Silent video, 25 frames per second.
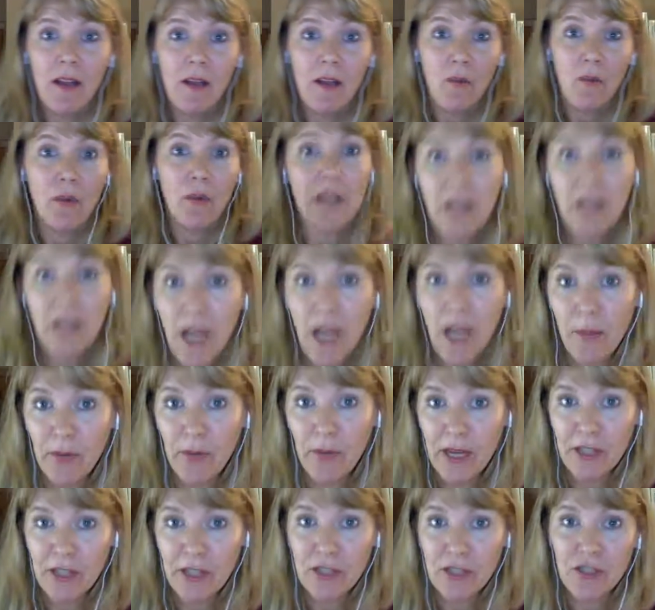reading
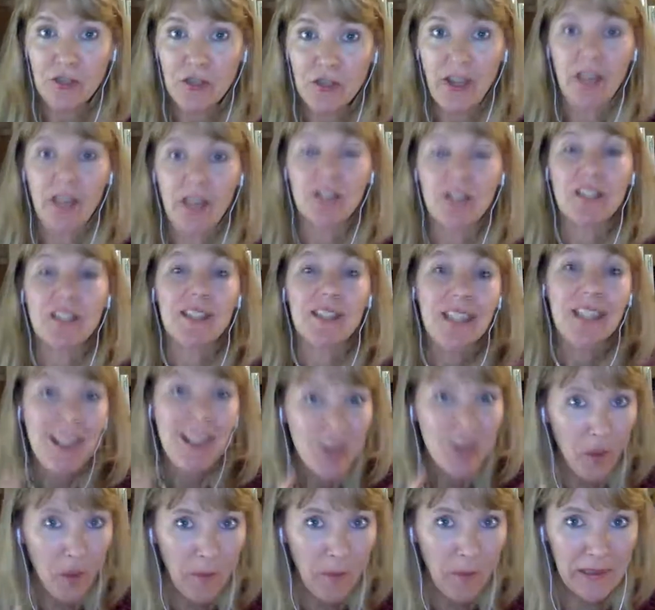comprehension strategies
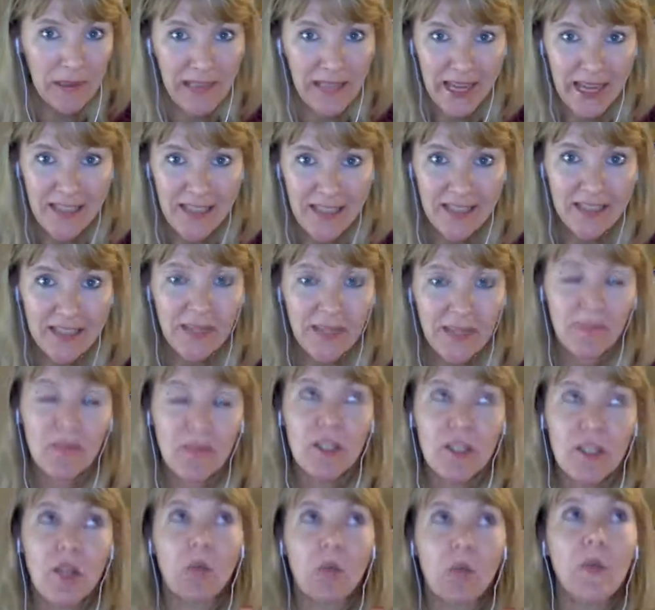in their place
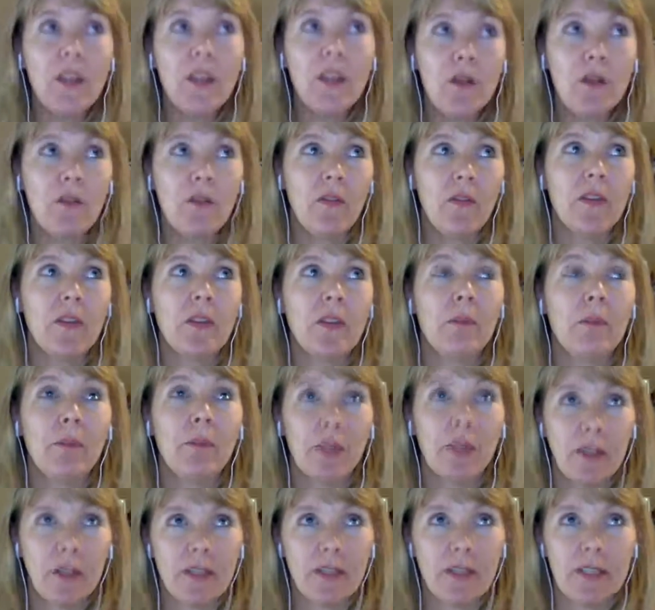so that we don't feel
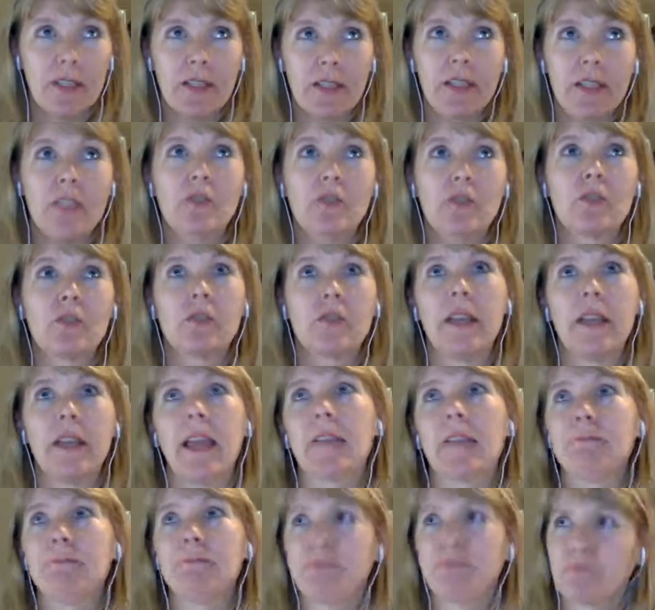burdened as teachers
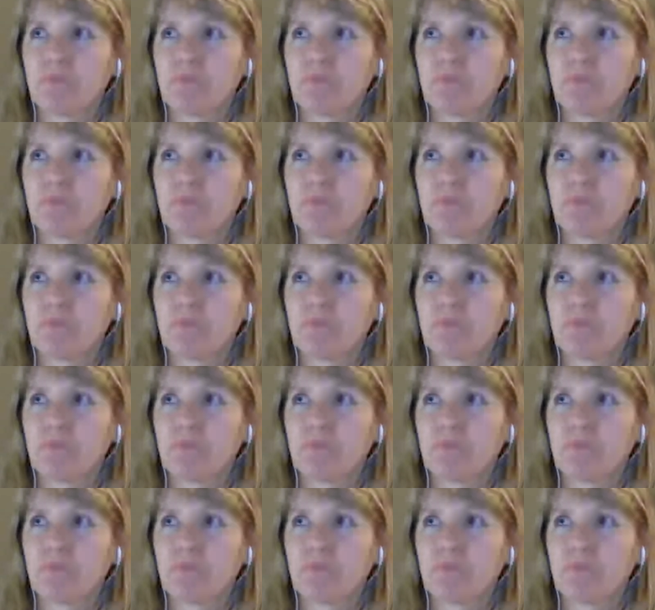like,